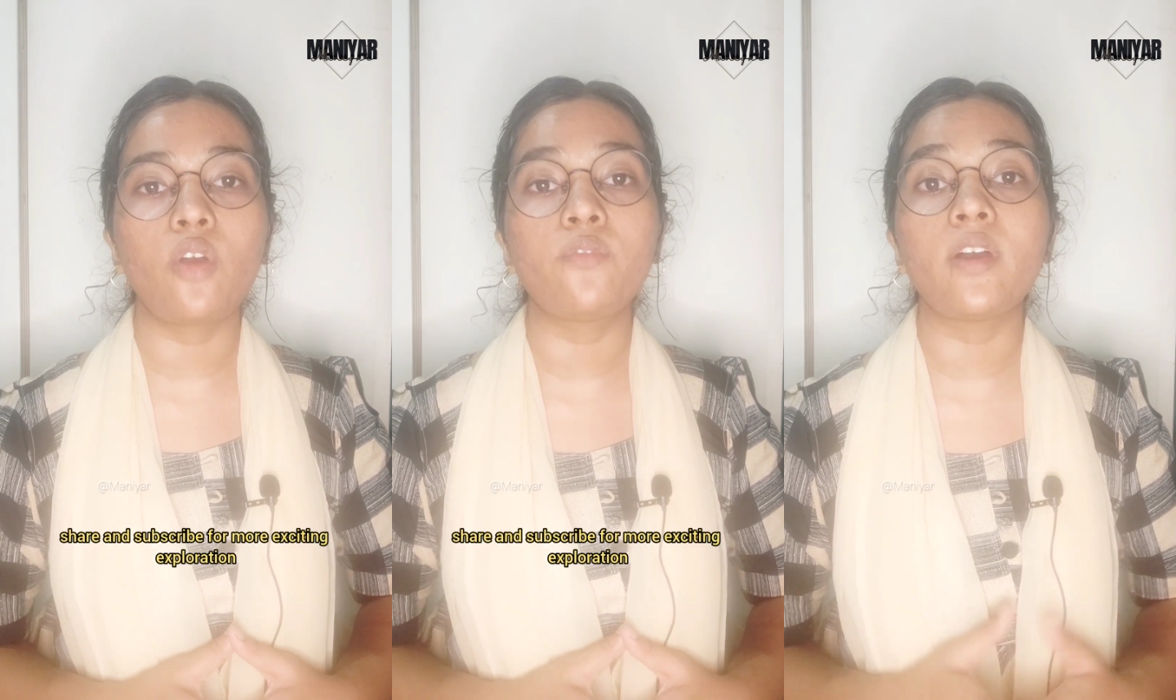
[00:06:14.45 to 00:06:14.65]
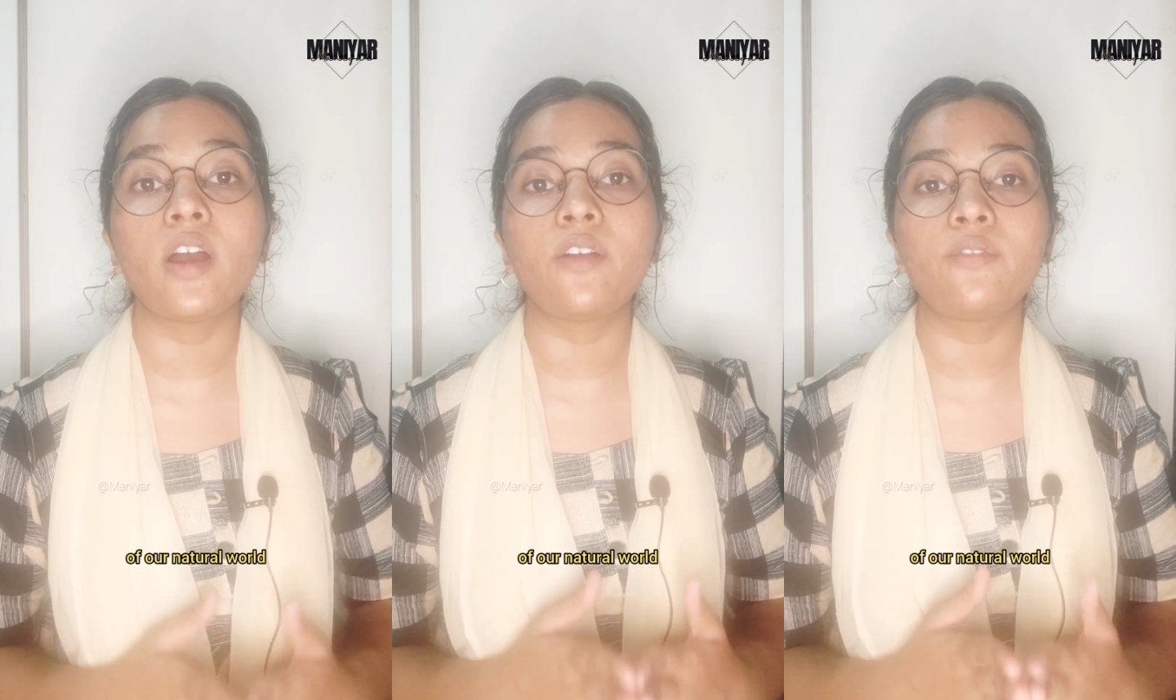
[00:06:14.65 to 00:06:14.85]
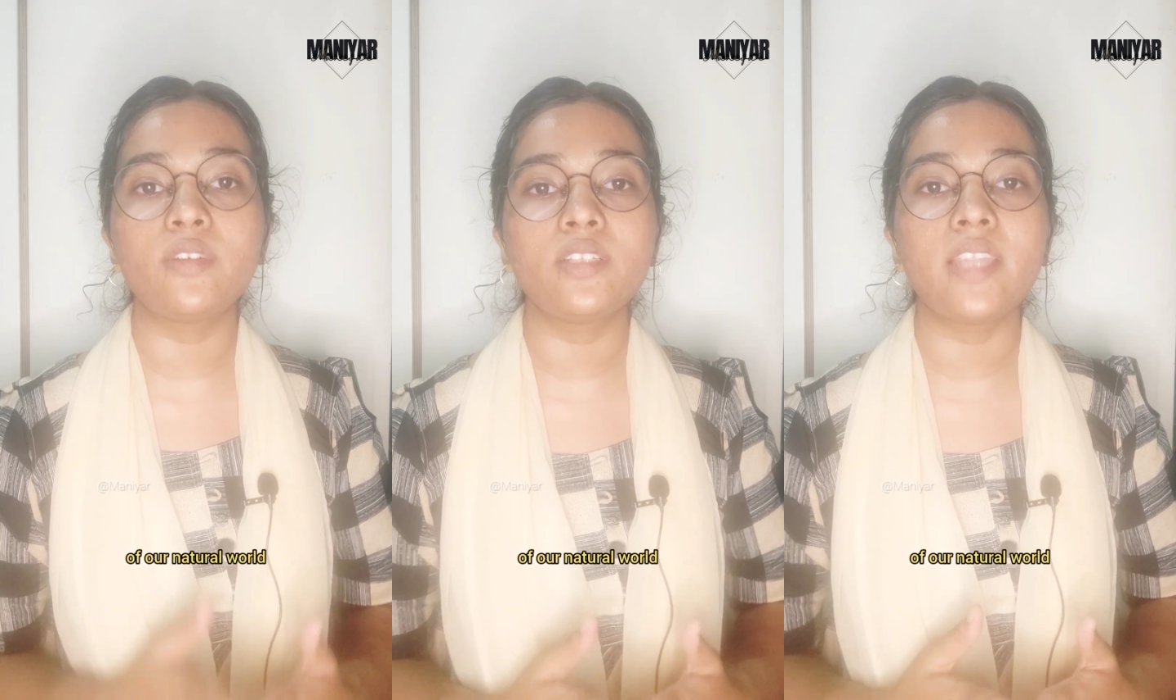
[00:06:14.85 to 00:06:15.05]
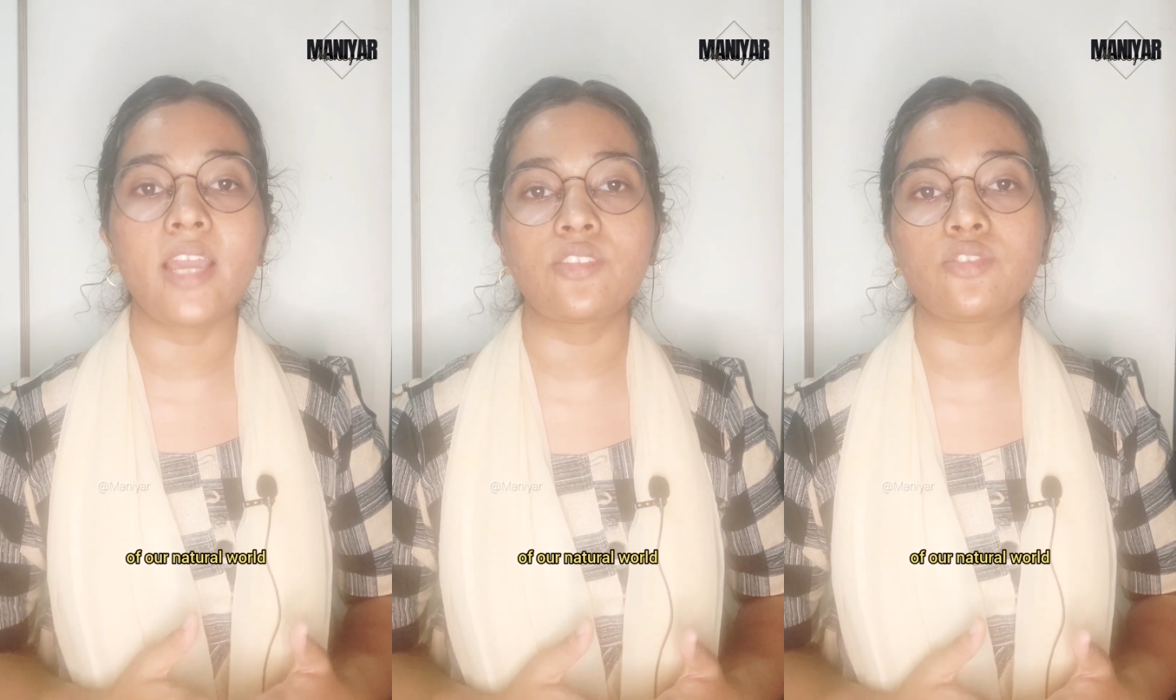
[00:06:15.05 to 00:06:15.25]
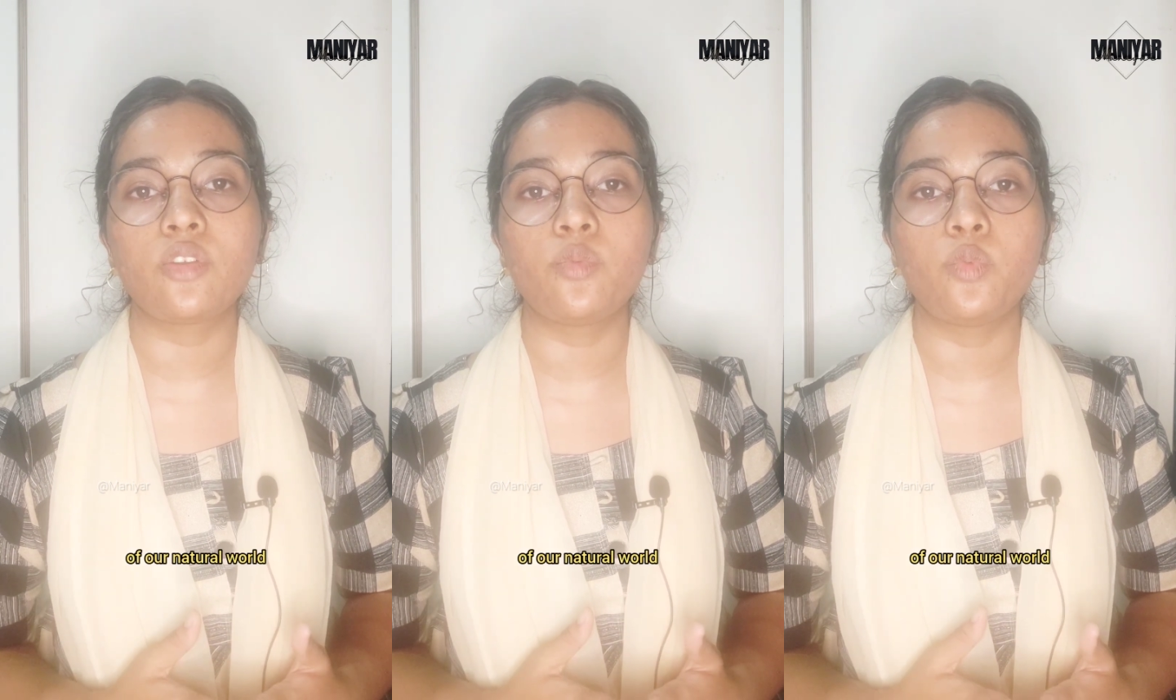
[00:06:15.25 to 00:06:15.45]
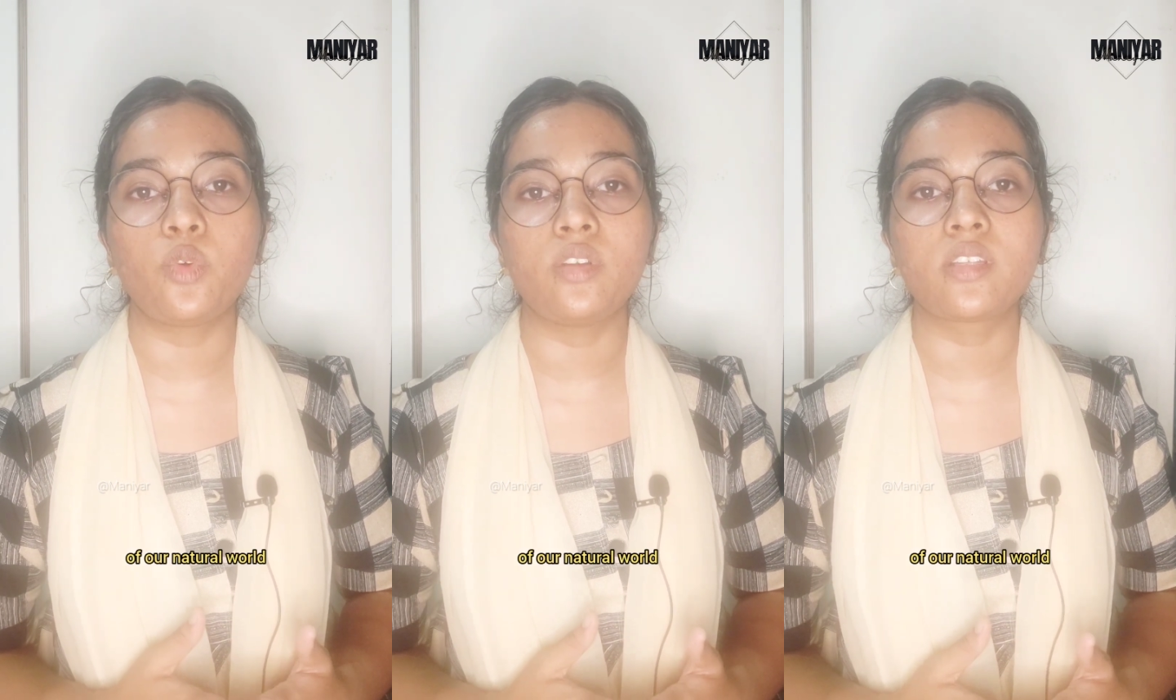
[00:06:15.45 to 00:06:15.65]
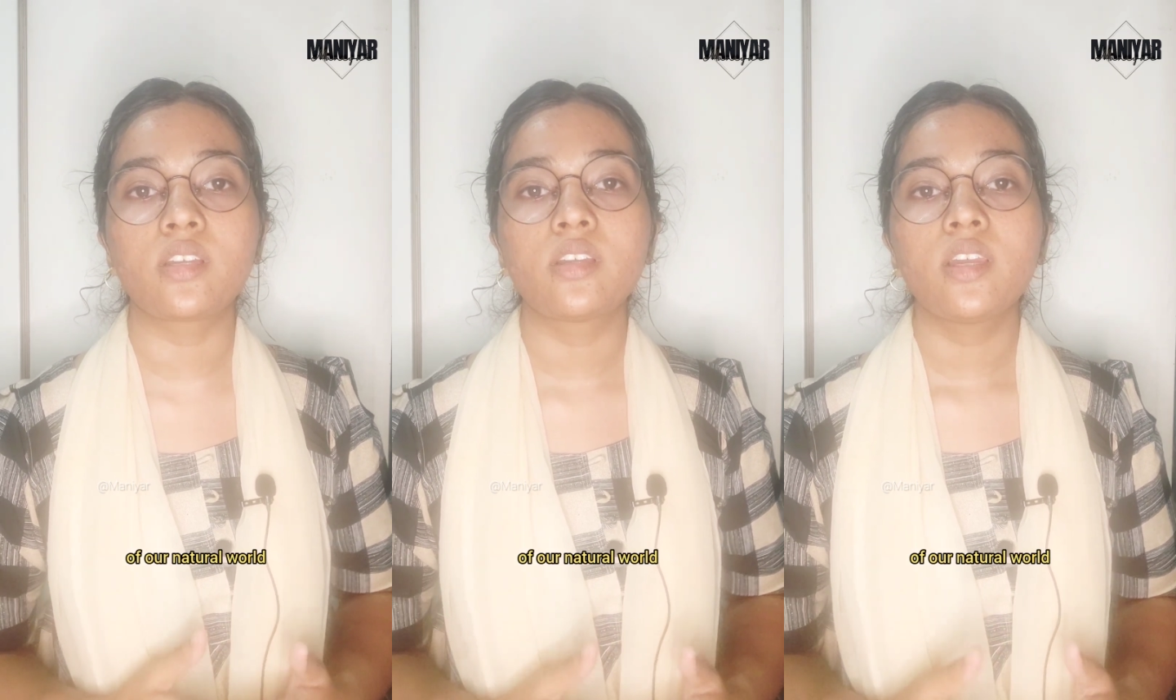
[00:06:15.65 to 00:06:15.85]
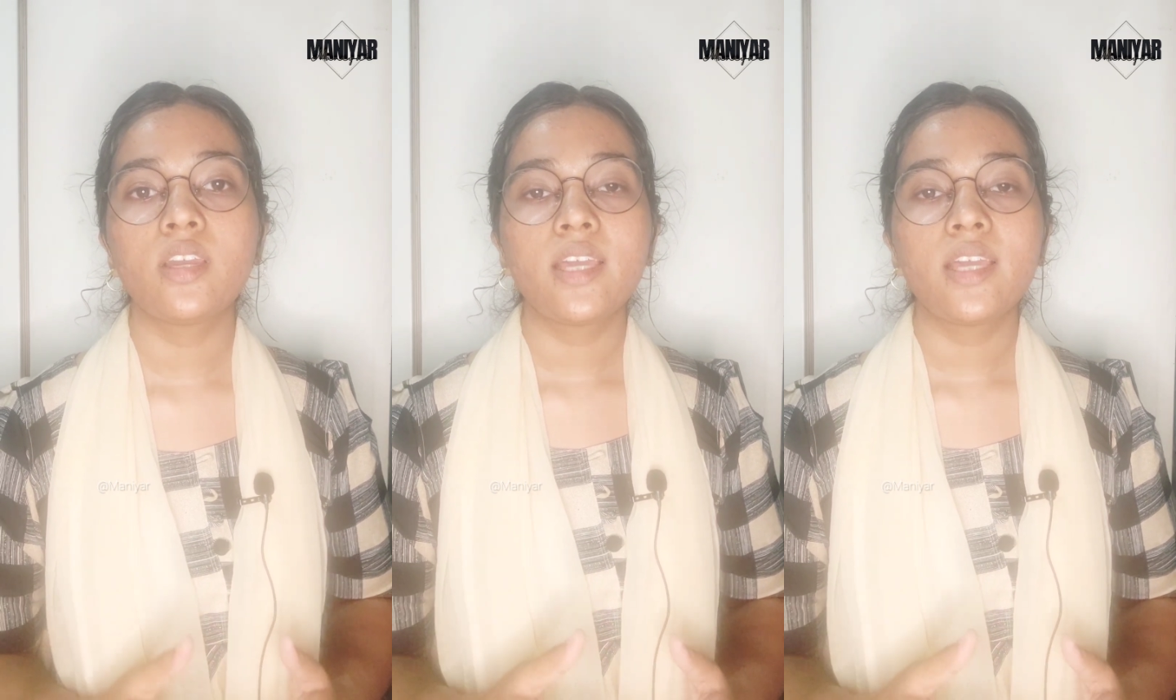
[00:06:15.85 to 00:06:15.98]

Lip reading: of our natural world.